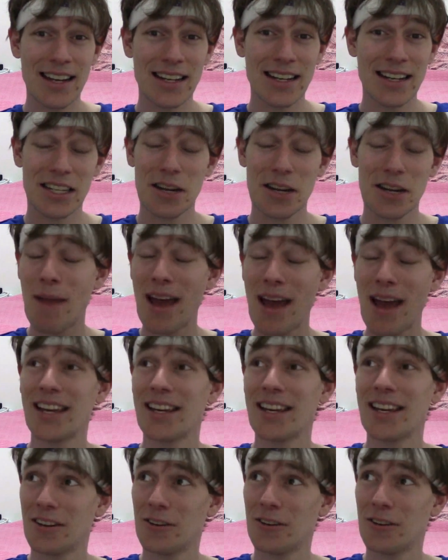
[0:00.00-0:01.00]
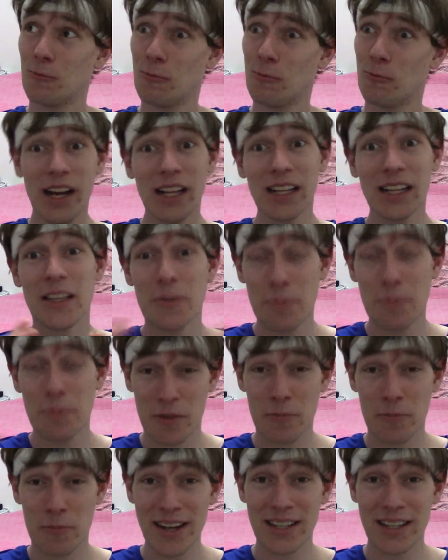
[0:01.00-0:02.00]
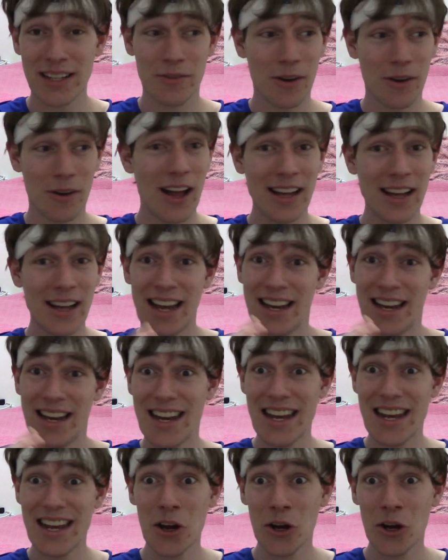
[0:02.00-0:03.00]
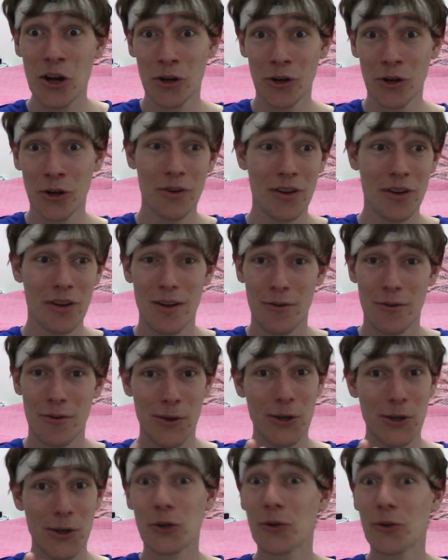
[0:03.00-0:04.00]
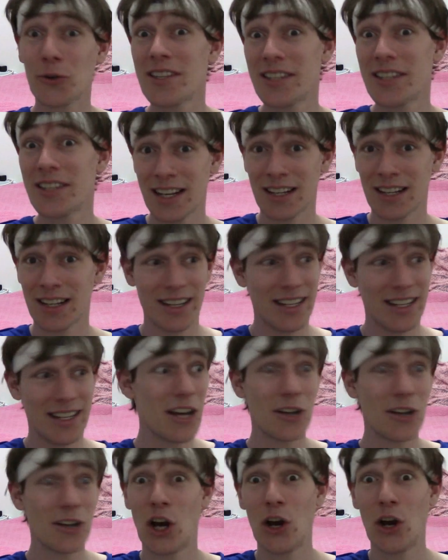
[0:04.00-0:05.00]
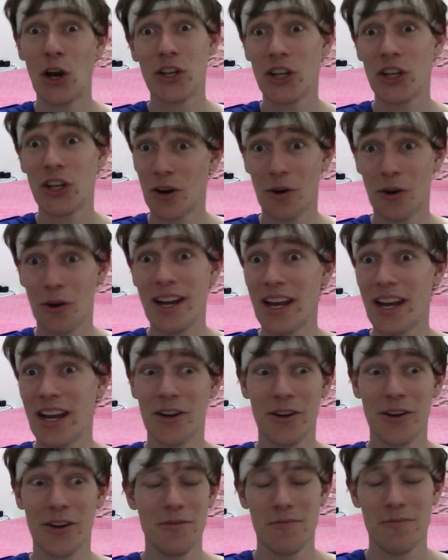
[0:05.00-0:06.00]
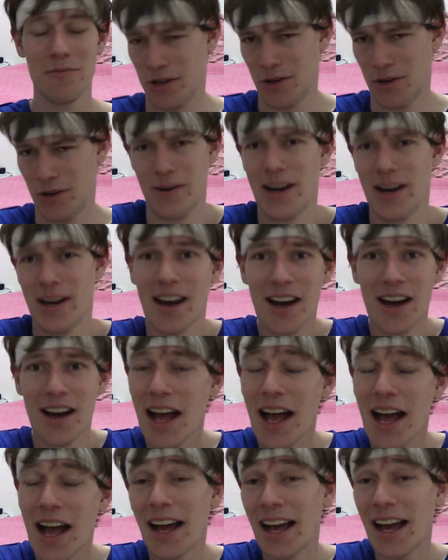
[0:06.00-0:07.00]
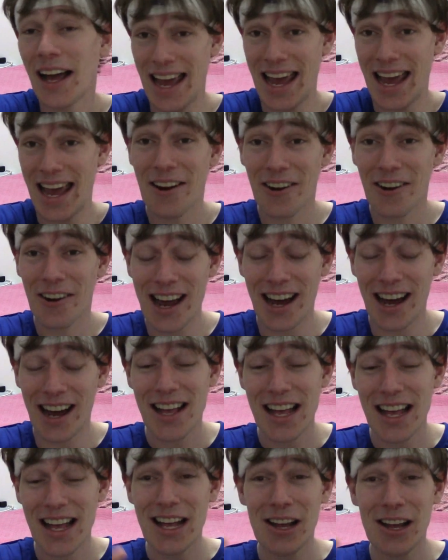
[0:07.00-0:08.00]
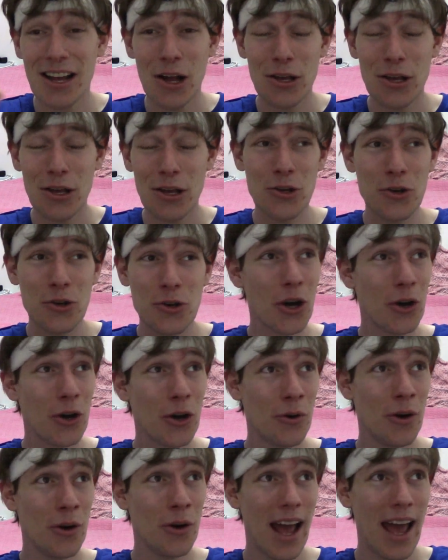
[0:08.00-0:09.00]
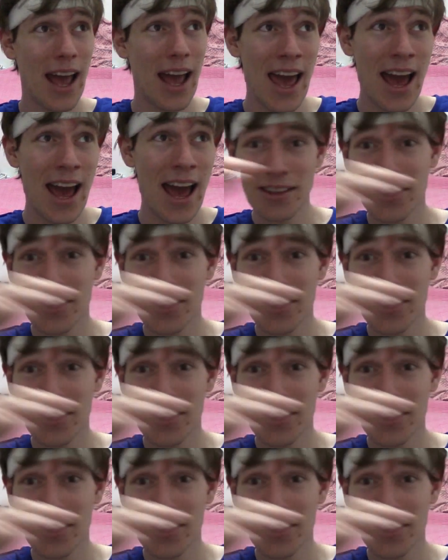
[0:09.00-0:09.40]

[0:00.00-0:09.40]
And to make it really the perspective of like that neo-futuristic, like Neo-Tokyo or Neo-Korea area, you go